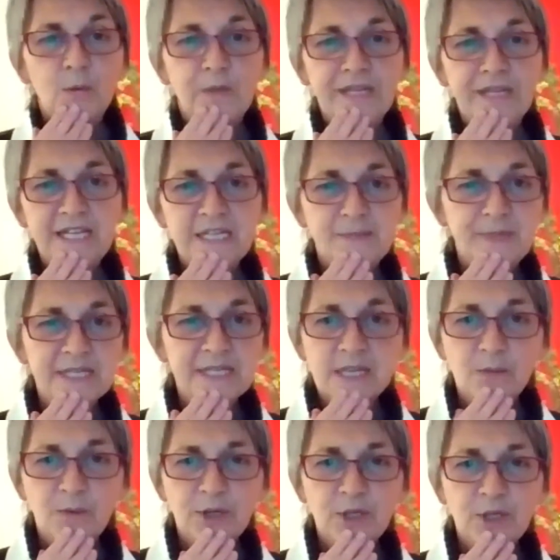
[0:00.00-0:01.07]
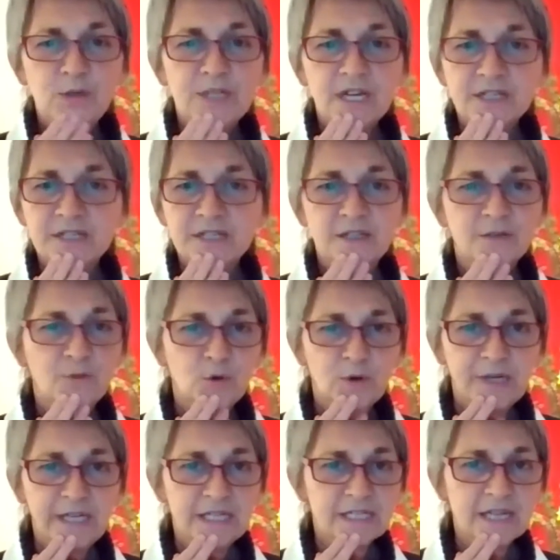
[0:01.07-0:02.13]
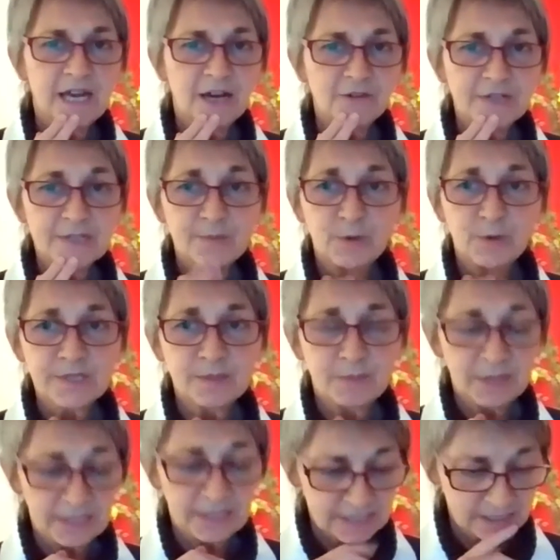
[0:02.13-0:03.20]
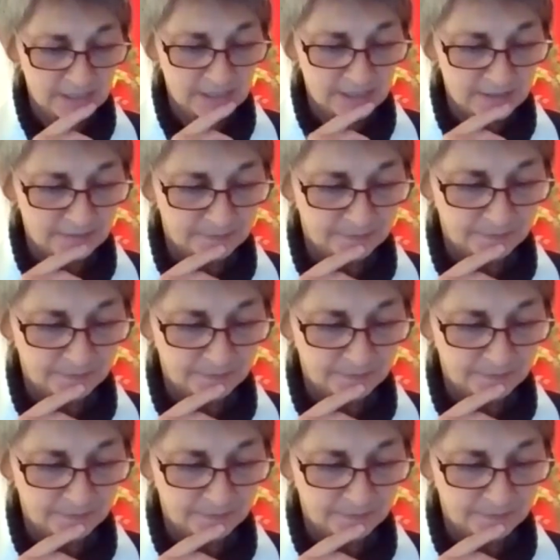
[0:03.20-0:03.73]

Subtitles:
We need to be someone who doesn't avoid our responsibilities,